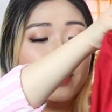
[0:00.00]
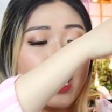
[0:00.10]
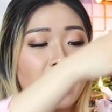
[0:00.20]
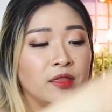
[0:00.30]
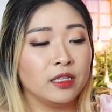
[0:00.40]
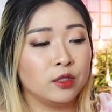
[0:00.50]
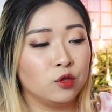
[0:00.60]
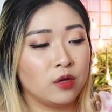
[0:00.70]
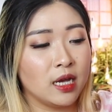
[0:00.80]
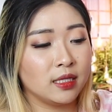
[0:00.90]
that this
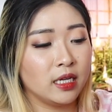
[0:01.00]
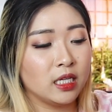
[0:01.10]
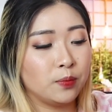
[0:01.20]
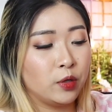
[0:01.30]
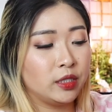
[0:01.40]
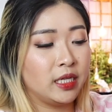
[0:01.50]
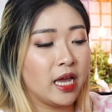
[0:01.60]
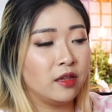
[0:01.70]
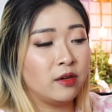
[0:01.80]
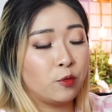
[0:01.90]
dress is put
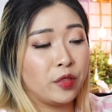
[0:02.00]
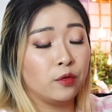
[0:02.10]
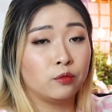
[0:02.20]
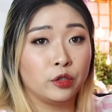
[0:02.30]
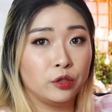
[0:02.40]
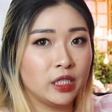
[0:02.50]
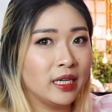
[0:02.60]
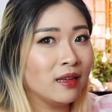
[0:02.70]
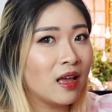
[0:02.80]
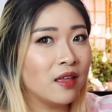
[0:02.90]
together with the
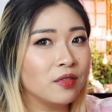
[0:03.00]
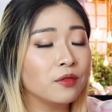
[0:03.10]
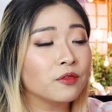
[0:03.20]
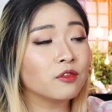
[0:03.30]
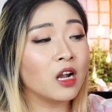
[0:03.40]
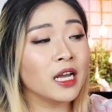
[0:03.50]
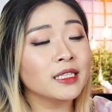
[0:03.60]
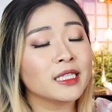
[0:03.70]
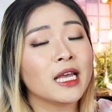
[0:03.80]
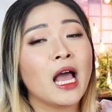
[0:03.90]
ruching at the
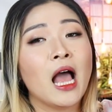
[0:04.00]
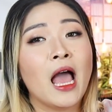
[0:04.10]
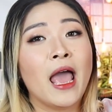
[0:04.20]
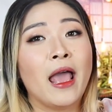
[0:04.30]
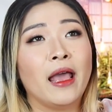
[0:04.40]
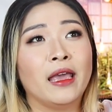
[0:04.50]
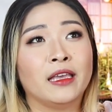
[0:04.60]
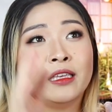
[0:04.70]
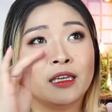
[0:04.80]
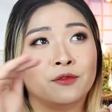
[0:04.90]
front,
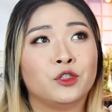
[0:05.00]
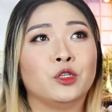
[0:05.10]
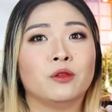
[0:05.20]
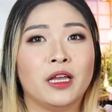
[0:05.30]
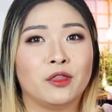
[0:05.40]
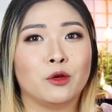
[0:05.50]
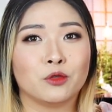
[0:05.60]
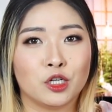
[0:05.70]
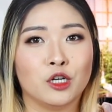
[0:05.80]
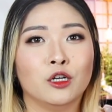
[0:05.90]
it gives you like those
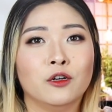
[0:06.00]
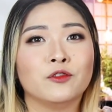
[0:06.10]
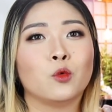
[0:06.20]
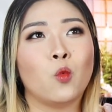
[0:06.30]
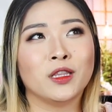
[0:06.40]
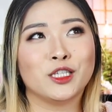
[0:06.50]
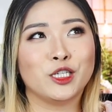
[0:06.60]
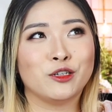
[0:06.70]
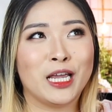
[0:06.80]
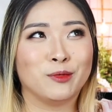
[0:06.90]
curves once
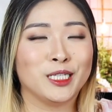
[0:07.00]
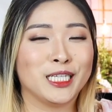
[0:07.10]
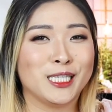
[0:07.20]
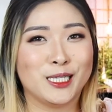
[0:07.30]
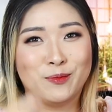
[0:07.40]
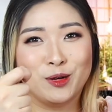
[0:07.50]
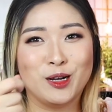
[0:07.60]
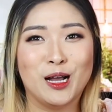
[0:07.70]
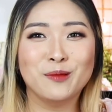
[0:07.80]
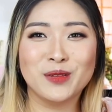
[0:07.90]
you're able to get the zipper
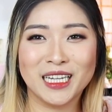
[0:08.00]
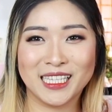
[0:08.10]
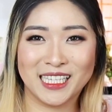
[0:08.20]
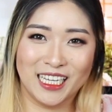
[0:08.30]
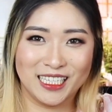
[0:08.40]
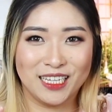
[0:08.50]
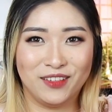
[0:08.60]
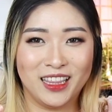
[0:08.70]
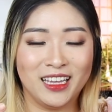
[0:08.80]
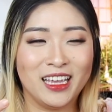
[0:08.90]
up and it sucks
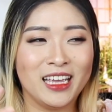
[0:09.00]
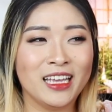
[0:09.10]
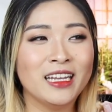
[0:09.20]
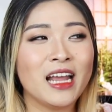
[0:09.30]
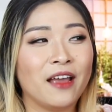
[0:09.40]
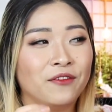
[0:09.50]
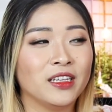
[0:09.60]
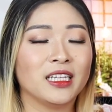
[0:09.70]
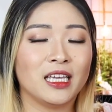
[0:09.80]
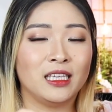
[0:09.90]
everything in. I feel
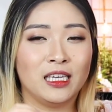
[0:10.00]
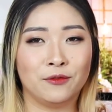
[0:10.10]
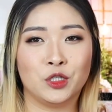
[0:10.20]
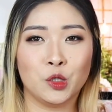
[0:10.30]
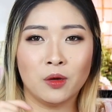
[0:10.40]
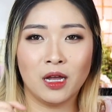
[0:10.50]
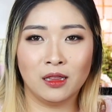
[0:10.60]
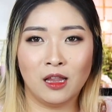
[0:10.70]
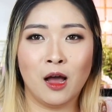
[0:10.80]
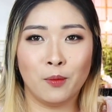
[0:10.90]
like it gives you a
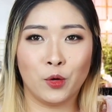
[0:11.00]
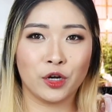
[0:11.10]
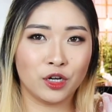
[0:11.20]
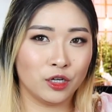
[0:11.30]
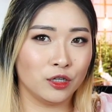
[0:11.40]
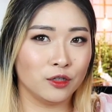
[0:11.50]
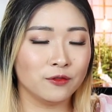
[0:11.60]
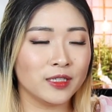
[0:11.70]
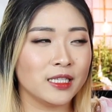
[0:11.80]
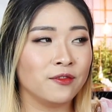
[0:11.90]
lot more
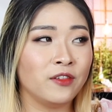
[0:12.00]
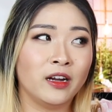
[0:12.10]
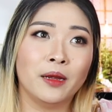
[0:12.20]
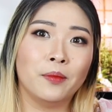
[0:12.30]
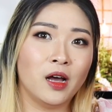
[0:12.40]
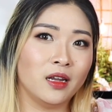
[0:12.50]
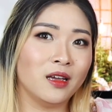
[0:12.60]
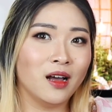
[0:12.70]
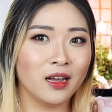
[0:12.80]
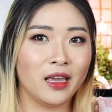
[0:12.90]
curves. It's very body
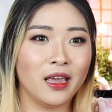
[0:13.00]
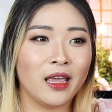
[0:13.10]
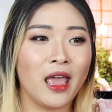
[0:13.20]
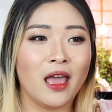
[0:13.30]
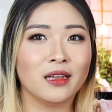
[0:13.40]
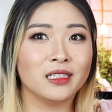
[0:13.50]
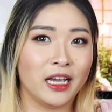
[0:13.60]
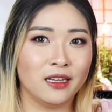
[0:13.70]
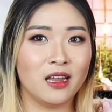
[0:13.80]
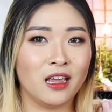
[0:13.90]
hugging and
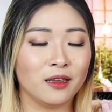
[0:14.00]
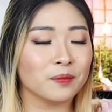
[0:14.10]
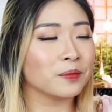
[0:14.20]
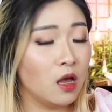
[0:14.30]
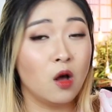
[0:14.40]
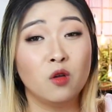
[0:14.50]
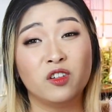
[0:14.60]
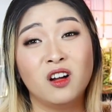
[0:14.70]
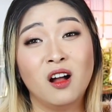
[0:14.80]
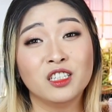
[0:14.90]
tightening.
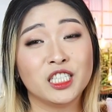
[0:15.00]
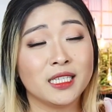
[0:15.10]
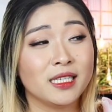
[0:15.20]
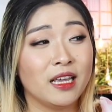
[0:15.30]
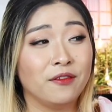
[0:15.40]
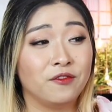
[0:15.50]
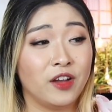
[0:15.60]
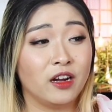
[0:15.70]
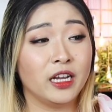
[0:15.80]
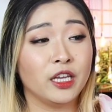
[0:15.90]
Overall, just a
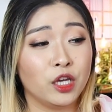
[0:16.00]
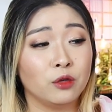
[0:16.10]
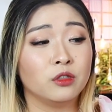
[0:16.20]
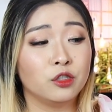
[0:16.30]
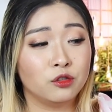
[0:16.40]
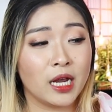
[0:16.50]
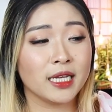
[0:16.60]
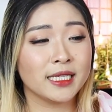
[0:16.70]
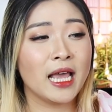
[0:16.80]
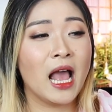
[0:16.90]
very cute
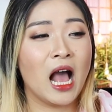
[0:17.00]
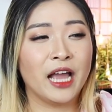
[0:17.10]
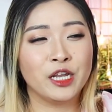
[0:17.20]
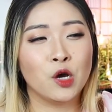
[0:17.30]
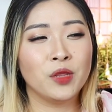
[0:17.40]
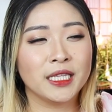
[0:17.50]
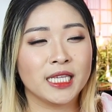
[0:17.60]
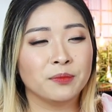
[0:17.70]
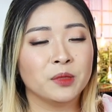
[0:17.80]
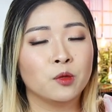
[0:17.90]
dress. I know that
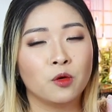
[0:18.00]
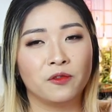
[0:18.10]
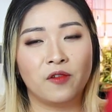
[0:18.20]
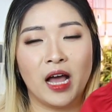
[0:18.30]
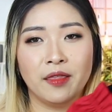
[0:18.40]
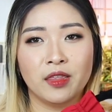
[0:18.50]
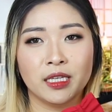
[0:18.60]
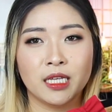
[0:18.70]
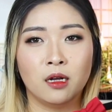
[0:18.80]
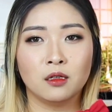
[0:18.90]
some people would find
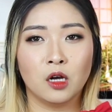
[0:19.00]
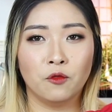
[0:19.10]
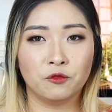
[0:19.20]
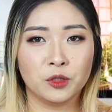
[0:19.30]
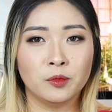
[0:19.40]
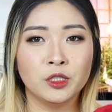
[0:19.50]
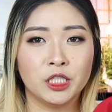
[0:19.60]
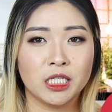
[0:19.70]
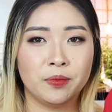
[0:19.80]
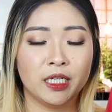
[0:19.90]
this uncomfortable
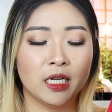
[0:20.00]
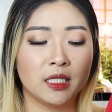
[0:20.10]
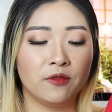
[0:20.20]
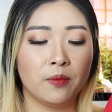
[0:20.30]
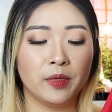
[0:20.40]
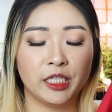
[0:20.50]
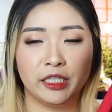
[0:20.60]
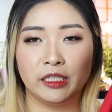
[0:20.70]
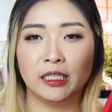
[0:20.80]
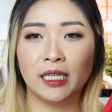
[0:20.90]
just because of the
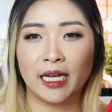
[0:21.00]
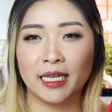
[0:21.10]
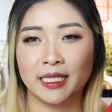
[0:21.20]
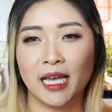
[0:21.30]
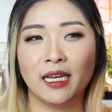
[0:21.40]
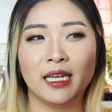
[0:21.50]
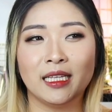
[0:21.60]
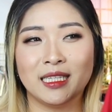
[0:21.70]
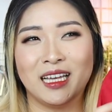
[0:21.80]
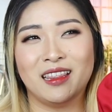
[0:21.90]
material. Like I said,
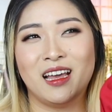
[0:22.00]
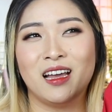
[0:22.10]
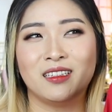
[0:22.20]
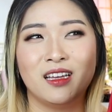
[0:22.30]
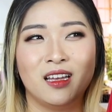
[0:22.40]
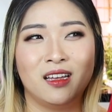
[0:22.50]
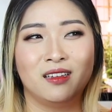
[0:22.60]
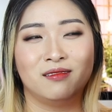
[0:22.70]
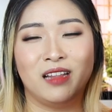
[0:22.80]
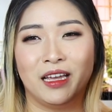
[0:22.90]
it's like that
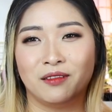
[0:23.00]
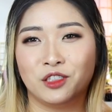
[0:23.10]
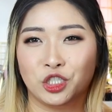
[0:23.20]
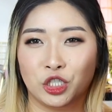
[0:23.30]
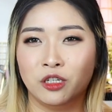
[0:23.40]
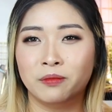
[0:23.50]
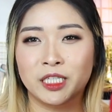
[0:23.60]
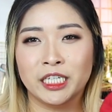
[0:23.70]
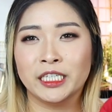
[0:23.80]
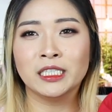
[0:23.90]
like shirt
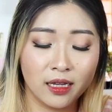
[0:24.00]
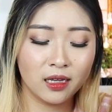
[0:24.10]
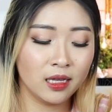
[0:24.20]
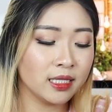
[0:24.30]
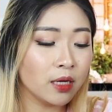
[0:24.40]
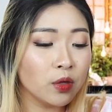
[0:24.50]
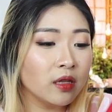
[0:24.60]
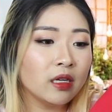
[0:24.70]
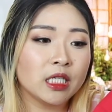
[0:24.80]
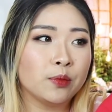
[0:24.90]
material. It's like what
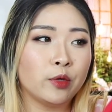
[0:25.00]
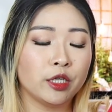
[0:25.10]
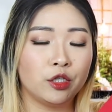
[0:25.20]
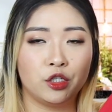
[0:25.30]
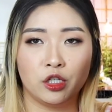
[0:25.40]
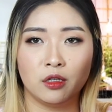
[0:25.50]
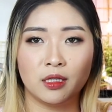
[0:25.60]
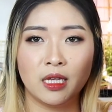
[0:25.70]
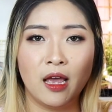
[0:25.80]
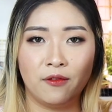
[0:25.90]
the Express
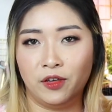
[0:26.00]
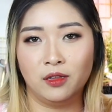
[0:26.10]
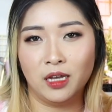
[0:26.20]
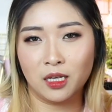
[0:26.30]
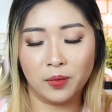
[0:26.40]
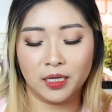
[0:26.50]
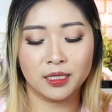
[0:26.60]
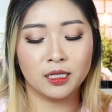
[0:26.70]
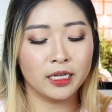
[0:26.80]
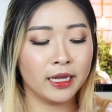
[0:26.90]
shirts feel like,
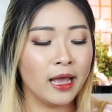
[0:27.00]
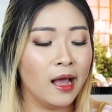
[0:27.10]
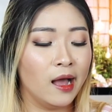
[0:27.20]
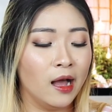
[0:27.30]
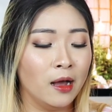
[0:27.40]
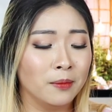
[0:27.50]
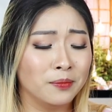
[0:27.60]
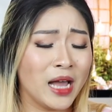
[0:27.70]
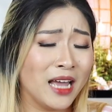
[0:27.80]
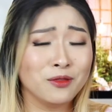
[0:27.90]
basically.
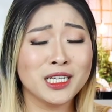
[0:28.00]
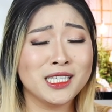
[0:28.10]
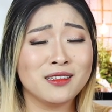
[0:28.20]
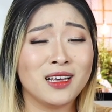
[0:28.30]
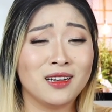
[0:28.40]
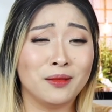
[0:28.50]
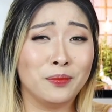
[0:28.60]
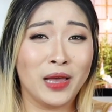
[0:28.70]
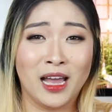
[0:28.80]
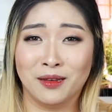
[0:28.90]
But I don't consider that a
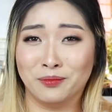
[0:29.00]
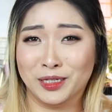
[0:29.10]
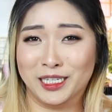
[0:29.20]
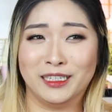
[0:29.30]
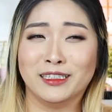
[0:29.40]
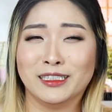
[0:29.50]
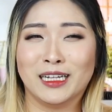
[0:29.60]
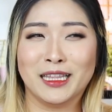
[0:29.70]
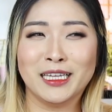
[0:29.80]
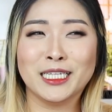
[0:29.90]
bad material.
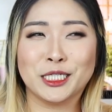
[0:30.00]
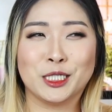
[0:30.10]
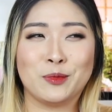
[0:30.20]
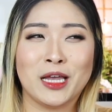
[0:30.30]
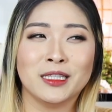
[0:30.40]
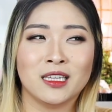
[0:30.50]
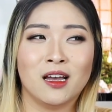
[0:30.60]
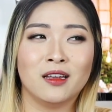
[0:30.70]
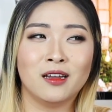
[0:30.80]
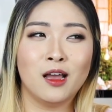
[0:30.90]
I think it just depends
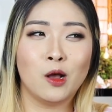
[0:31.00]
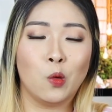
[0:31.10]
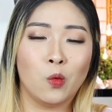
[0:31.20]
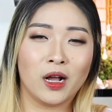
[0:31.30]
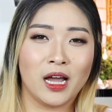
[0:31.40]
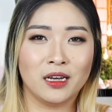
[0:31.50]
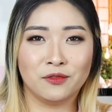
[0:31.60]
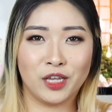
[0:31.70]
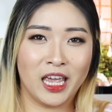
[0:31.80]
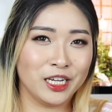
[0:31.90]
on what kind of
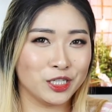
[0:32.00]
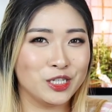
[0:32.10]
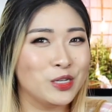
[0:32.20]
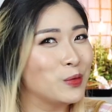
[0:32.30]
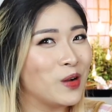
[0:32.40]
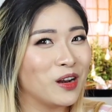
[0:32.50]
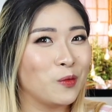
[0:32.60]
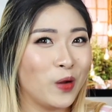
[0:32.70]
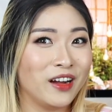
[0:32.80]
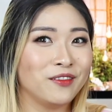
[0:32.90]
occasion you want to
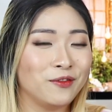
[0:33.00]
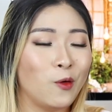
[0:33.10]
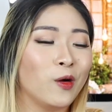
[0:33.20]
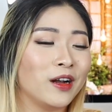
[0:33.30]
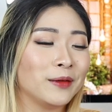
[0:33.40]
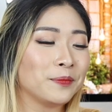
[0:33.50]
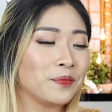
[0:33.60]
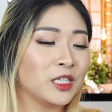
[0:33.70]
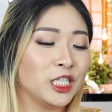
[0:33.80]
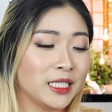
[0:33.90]
wear it for.
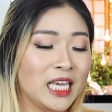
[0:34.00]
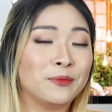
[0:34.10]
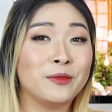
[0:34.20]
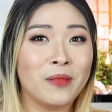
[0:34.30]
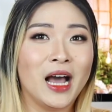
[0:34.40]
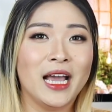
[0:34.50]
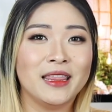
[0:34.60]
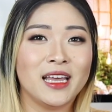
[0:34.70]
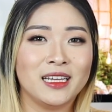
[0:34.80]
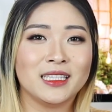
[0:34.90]
Just keep in
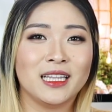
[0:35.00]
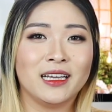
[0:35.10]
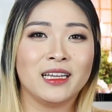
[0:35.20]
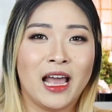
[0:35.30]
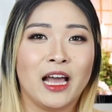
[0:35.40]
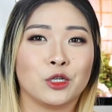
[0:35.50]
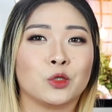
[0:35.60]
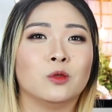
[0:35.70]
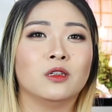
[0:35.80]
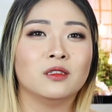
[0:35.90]
mind that it's like an
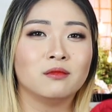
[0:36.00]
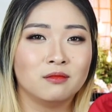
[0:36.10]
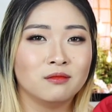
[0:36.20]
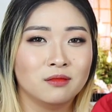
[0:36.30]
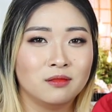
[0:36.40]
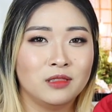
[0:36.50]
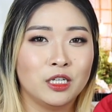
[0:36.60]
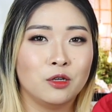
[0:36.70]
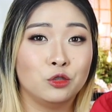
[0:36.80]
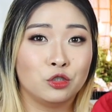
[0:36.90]
actual,
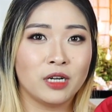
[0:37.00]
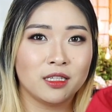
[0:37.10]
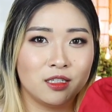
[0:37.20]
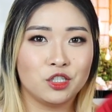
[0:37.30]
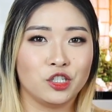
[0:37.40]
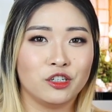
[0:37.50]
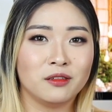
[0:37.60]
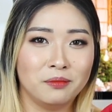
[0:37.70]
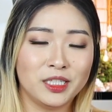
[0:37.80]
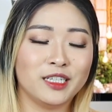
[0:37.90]
dress
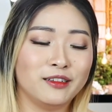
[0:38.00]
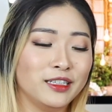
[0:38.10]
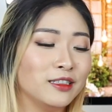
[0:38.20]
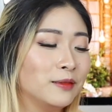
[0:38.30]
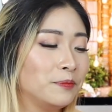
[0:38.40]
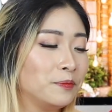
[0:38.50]
shirt material.